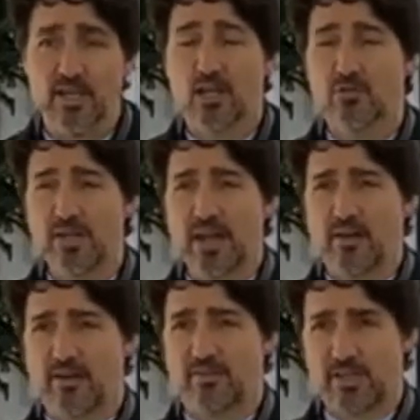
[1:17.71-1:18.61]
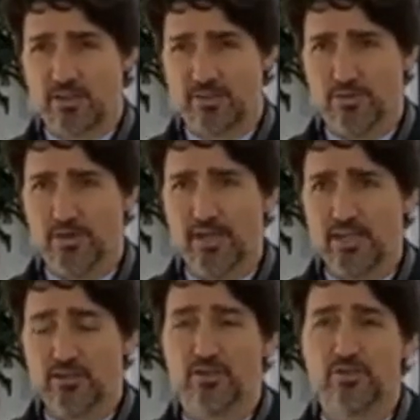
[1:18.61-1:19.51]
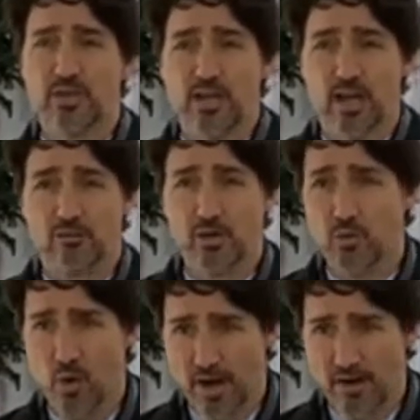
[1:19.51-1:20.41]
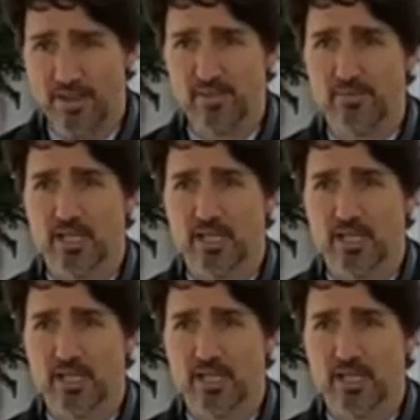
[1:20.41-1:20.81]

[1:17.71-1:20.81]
We now have the authority to require them.